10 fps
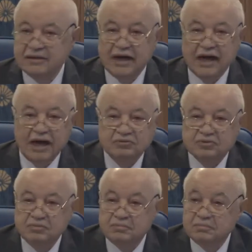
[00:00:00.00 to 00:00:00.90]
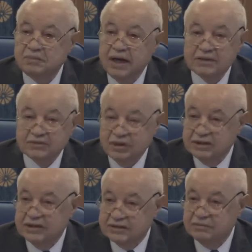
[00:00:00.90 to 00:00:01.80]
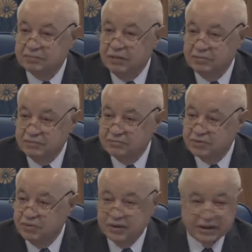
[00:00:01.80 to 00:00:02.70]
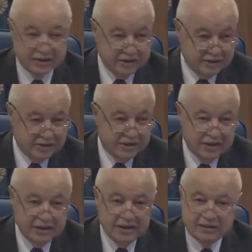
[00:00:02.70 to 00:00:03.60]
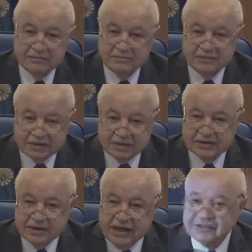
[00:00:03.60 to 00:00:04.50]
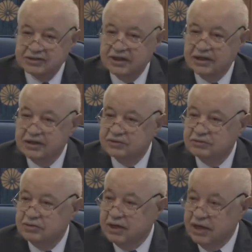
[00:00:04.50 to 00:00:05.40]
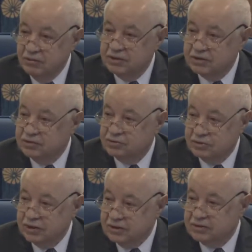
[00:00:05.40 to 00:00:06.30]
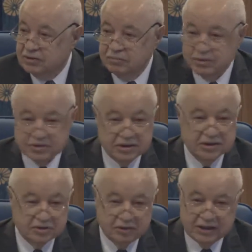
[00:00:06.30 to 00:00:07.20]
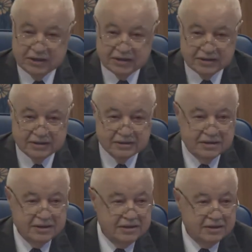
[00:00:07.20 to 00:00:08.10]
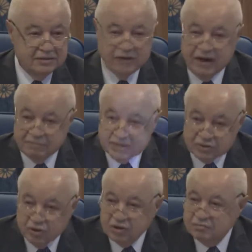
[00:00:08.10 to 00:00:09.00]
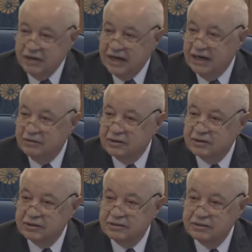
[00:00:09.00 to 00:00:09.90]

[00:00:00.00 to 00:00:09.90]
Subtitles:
how to address the problems with the grid. This is a national issue, and I wanted to take this opportunity to address it. We have been told by our